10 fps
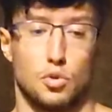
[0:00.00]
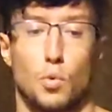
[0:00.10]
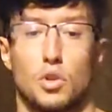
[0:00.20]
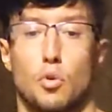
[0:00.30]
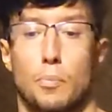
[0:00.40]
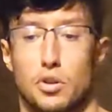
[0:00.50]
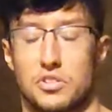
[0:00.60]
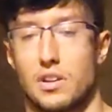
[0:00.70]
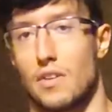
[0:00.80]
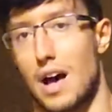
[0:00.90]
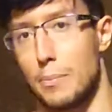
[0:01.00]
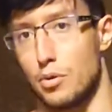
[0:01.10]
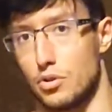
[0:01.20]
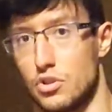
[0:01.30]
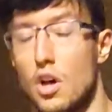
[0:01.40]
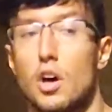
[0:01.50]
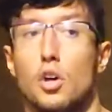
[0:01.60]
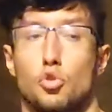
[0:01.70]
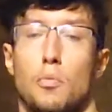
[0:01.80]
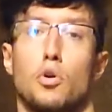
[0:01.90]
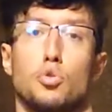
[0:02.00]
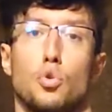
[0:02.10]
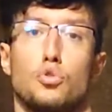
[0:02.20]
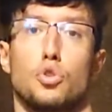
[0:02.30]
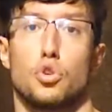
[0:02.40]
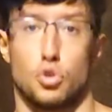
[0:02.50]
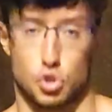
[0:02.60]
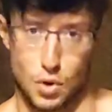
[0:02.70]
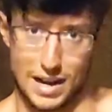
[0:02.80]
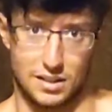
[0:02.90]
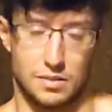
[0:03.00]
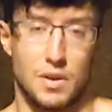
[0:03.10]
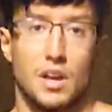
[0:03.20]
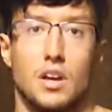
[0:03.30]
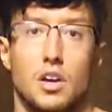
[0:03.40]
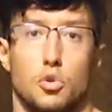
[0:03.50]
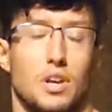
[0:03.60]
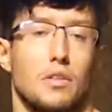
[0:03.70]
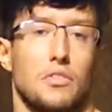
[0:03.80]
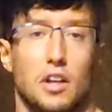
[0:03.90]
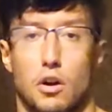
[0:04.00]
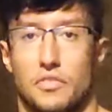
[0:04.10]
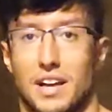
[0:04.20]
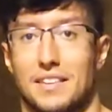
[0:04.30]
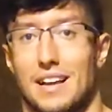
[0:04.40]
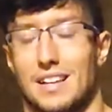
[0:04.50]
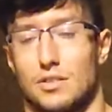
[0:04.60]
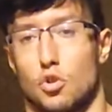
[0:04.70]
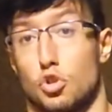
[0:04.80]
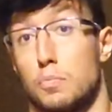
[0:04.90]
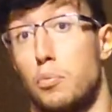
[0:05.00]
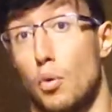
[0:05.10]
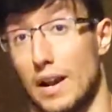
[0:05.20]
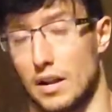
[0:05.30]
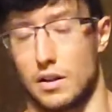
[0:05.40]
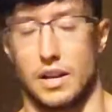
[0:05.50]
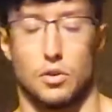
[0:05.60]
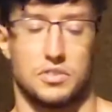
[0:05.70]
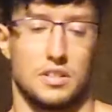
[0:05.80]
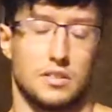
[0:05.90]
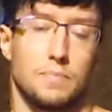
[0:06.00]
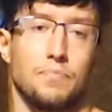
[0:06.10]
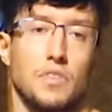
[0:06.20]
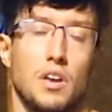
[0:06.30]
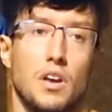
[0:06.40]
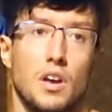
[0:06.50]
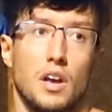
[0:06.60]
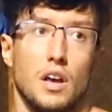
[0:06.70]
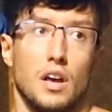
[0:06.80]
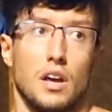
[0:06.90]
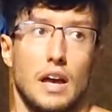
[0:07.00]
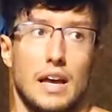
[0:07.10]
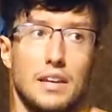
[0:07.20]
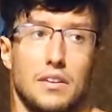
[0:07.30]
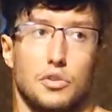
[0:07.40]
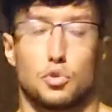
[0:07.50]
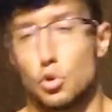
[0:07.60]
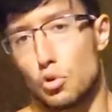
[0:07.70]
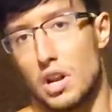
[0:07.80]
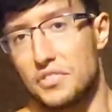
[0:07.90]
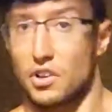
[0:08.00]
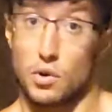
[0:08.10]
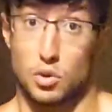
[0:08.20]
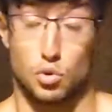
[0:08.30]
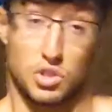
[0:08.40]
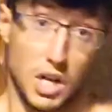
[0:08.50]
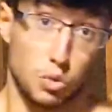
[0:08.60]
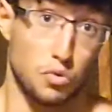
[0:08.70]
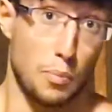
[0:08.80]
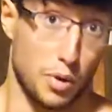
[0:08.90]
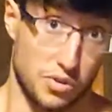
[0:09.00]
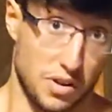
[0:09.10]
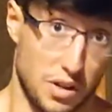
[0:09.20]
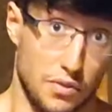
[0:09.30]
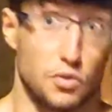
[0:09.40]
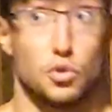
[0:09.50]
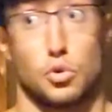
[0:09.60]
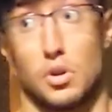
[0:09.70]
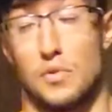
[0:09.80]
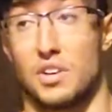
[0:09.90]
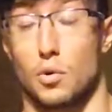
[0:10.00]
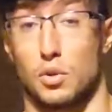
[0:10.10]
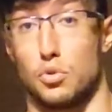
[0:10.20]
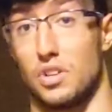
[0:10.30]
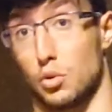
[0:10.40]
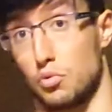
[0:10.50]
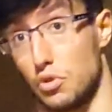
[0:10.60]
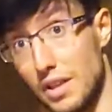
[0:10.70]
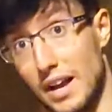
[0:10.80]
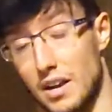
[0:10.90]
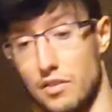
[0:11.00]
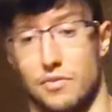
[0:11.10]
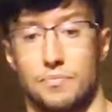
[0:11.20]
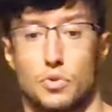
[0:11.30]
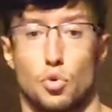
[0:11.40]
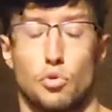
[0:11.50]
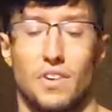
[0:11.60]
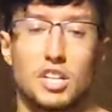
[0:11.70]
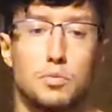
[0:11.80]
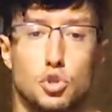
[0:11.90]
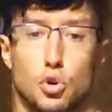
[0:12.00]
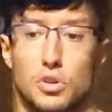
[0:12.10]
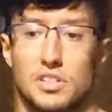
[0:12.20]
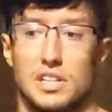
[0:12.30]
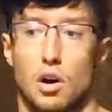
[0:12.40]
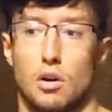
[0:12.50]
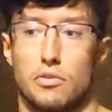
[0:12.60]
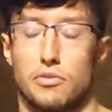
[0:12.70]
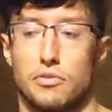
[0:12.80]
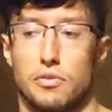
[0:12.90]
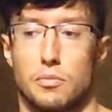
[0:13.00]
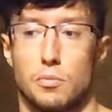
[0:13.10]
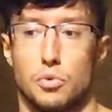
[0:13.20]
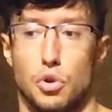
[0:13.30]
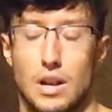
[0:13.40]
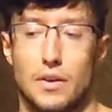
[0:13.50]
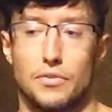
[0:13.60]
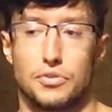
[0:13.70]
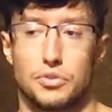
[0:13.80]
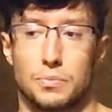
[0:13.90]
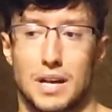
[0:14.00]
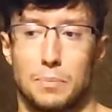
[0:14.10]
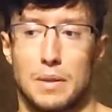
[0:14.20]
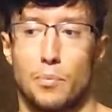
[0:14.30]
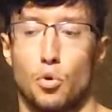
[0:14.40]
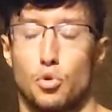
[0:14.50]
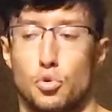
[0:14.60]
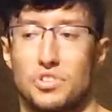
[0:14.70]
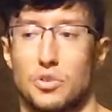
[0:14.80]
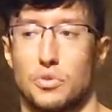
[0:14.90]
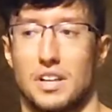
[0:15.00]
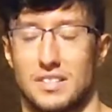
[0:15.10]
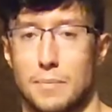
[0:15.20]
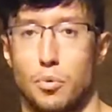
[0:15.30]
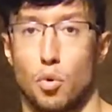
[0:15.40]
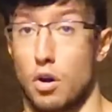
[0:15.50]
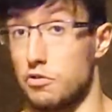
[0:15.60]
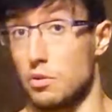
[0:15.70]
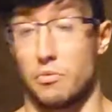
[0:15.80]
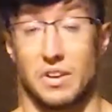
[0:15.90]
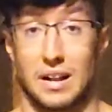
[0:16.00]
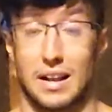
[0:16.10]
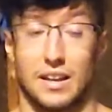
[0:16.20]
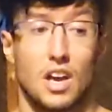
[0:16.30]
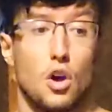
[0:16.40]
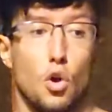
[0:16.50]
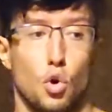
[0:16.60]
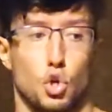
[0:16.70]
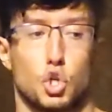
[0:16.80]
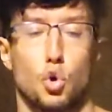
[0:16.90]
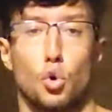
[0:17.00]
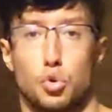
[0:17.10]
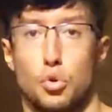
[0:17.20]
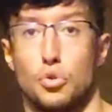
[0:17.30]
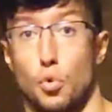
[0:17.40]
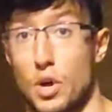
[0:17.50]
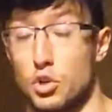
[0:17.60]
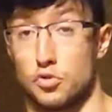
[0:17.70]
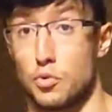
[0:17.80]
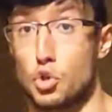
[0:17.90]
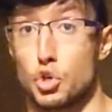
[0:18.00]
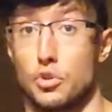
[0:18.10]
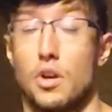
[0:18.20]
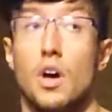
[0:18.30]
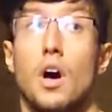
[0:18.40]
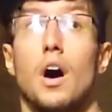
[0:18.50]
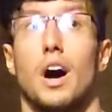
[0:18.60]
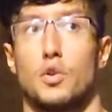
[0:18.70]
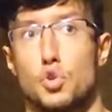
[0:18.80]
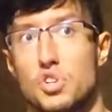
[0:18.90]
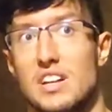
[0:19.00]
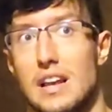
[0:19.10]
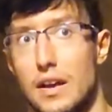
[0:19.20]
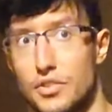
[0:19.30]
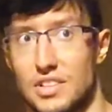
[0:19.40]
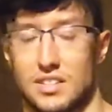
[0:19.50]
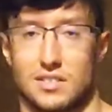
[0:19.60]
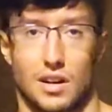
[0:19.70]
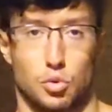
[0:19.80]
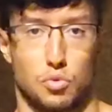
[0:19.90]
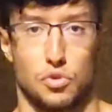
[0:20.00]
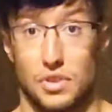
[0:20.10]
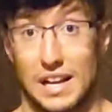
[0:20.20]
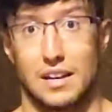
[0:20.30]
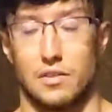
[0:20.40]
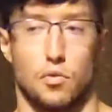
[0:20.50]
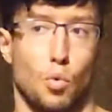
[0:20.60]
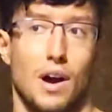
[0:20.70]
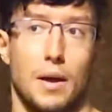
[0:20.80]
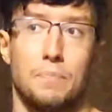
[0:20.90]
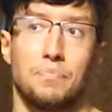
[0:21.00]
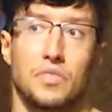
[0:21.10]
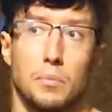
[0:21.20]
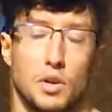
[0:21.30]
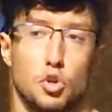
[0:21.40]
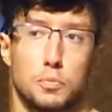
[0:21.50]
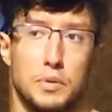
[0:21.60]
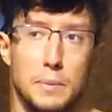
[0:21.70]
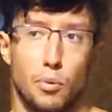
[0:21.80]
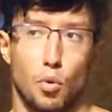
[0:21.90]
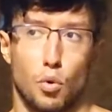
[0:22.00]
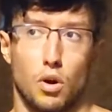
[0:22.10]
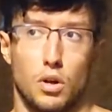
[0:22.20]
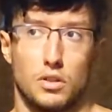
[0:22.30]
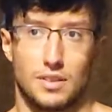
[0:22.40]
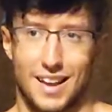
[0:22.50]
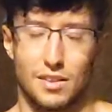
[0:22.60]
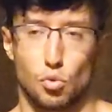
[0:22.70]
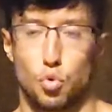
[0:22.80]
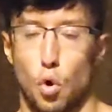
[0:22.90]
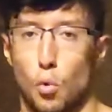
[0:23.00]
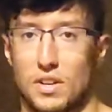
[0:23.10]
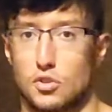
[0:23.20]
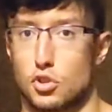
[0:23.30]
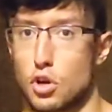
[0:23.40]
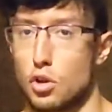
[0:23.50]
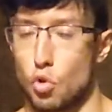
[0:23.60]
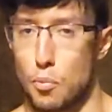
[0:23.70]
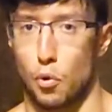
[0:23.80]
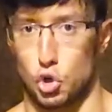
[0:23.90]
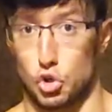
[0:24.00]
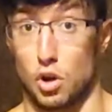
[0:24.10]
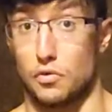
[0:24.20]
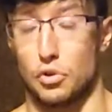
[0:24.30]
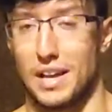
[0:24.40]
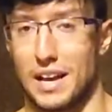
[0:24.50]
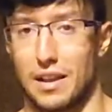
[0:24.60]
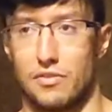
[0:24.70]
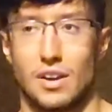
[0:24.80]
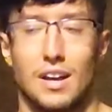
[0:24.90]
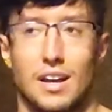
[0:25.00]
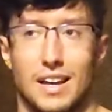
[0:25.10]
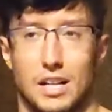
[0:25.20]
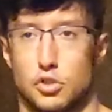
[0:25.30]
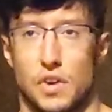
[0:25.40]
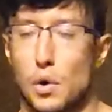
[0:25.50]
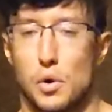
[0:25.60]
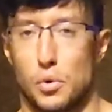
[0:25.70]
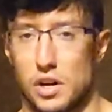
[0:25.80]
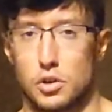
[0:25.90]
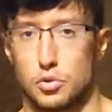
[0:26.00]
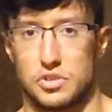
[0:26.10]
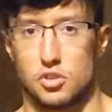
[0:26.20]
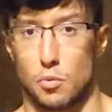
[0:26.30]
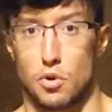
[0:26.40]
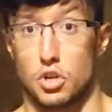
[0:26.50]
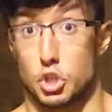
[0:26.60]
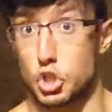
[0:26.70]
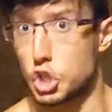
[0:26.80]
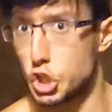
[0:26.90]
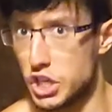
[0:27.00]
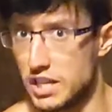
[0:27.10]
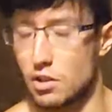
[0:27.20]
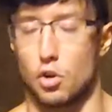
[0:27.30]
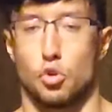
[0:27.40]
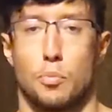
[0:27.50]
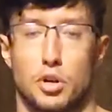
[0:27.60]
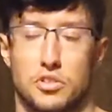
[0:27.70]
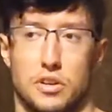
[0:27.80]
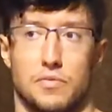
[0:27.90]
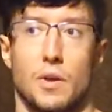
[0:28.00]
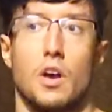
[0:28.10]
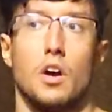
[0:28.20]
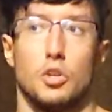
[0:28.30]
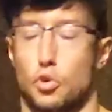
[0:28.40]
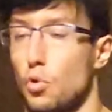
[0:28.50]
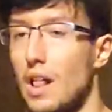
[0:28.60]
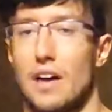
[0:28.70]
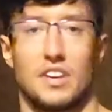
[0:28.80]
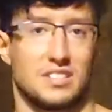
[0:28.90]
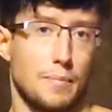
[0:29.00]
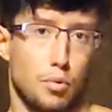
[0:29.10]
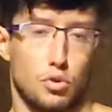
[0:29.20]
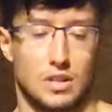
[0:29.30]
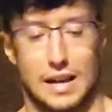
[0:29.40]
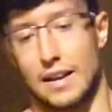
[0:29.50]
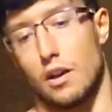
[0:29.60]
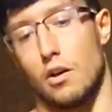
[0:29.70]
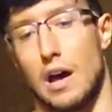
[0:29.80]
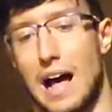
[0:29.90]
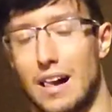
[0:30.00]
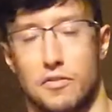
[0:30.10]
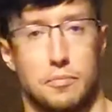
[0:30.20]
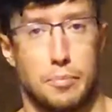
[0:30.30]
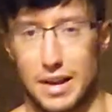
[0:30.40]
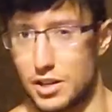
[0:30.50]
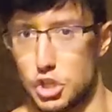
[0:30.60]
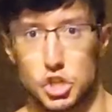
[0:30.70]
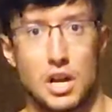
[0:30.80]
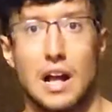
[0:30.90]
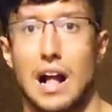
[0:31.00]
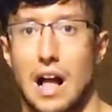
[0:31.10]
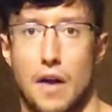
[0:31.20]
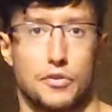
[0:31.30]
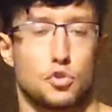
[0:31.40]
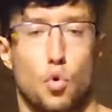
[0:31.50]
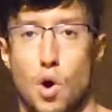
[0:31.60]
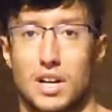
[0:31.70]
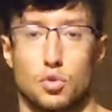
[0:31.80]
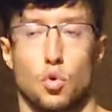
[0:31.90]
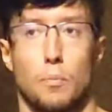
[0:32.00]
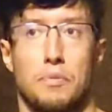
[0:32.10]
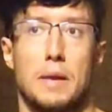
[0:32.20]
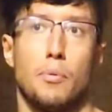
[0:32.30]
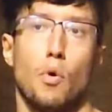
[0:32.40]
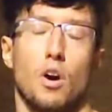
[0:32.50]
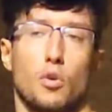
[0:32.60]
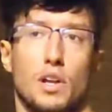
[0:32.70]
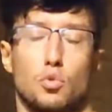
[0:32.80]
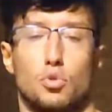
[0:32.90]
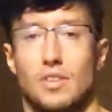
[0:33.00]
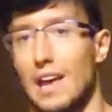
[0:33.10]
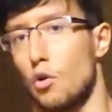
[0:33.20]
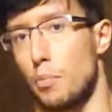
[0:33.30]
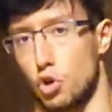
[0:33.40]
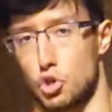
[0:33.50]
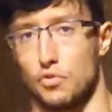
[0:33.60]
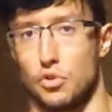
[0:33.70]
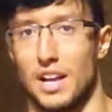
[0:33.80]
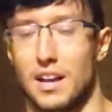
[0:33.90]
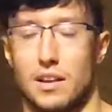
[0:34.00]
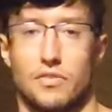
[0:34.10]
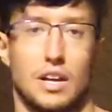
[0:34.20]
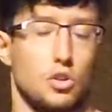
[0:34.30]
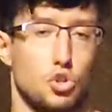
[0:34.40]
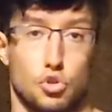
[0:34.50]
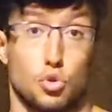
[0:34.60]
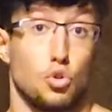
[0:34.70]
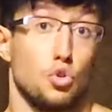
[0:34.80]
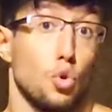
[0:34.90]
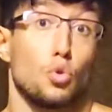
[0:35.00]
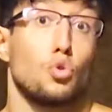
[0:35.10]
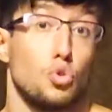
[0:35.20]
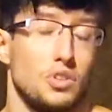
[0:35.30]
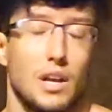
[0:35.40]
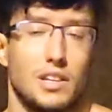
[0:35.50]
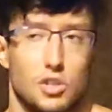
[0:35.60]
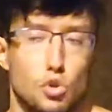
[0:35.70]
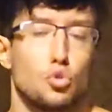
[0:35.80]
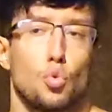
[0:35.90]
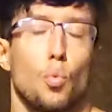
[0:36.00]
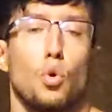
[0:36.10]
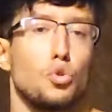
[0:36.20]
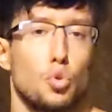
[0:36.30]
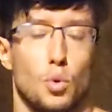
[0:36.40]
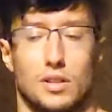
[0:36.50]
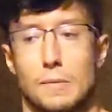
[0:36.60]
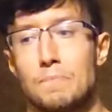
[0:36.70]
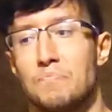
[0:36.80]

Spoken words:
So when the positive happens, the muscles contract. You can think of that as a spring in a sense. And certain lifts are going to start with the positive, certain lifts are going to start with the negative. The vast majority of the lifts that people use as an example of something like a shortened range of motion are usually lifts that start with the negative. Why? Because people tend to always cut a portion of the negative. It's very rare to see someone cheat on the positive. So you will have examples like a half bench, half squat, where people are going to take a portion of the negative and just won't do it.